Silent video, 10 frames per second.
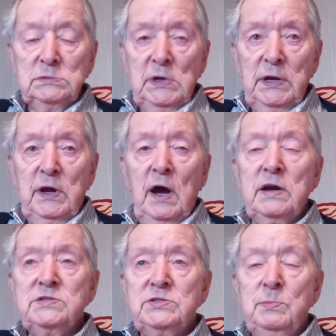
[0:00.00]
It
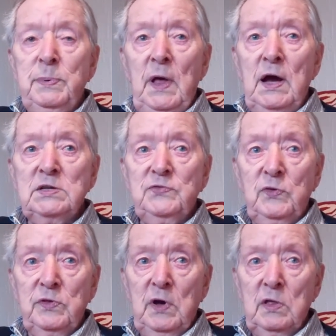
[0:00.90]
carried supplies for
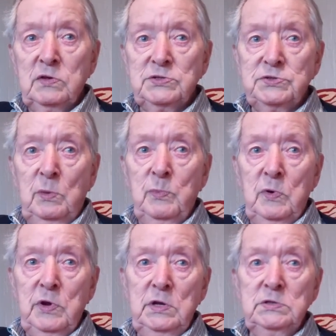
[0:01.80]
the other
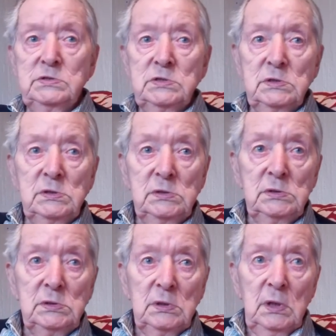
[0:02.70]
submarines,
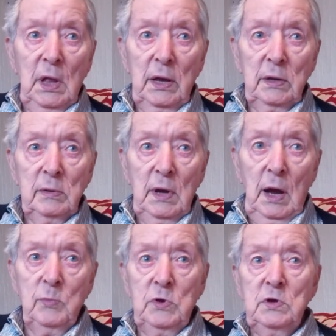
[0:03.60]
like
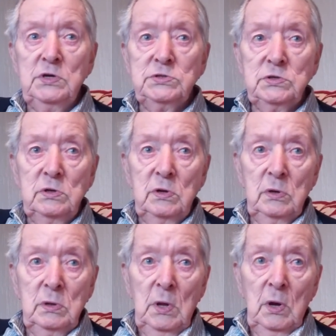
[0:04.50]
ammunition,
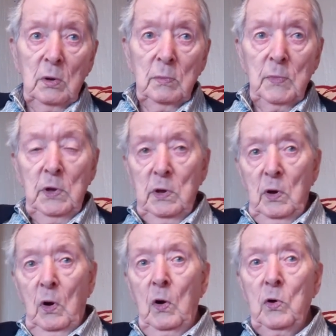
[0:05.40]

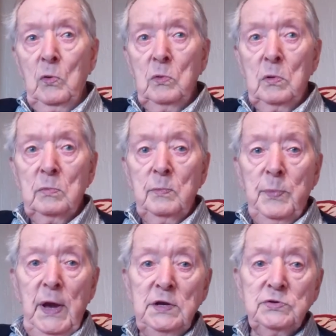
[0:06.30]
oil,
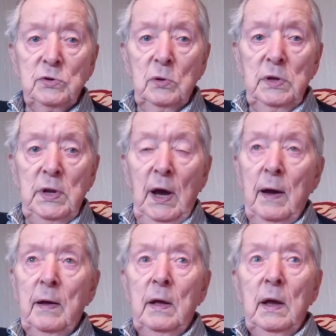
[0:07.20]
petrol and that.
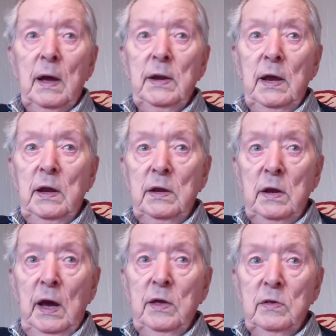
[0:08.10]
And then at
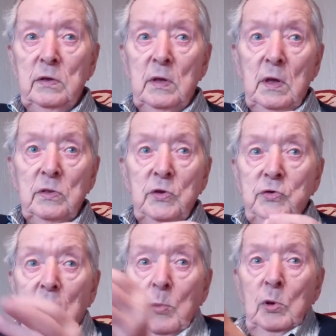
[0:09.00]
night they'd
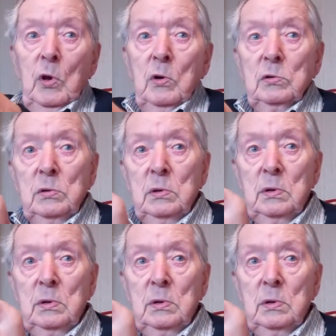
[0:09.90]
come along